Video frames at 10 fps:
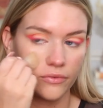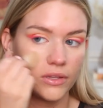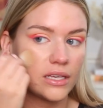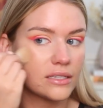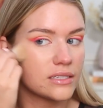I
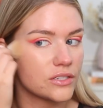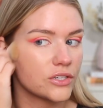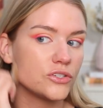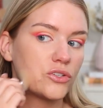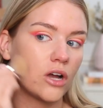feel like it does a
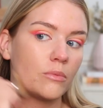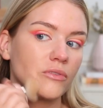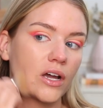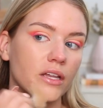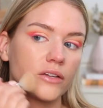good job
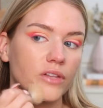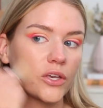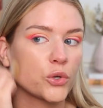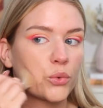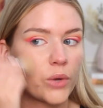of kind of
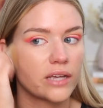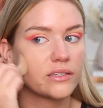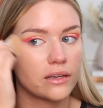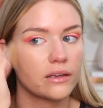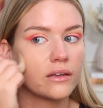like
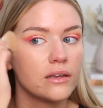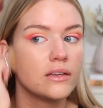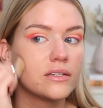correcting